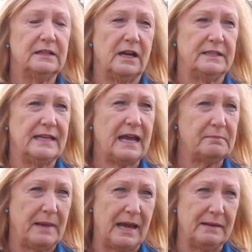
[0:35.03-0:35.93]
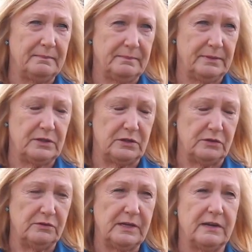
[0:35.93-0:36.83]
contact Matt
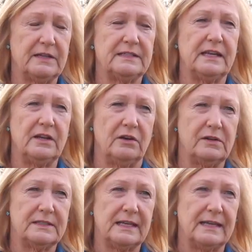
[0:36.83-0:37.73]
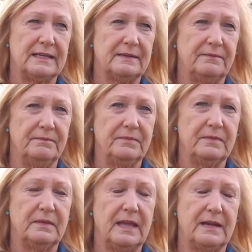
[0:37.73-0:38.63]
Perdue here at Sun Oaks, head
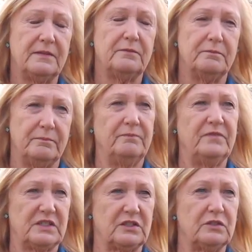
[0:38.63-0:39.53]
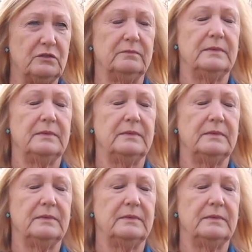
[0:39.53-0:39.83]
of the physical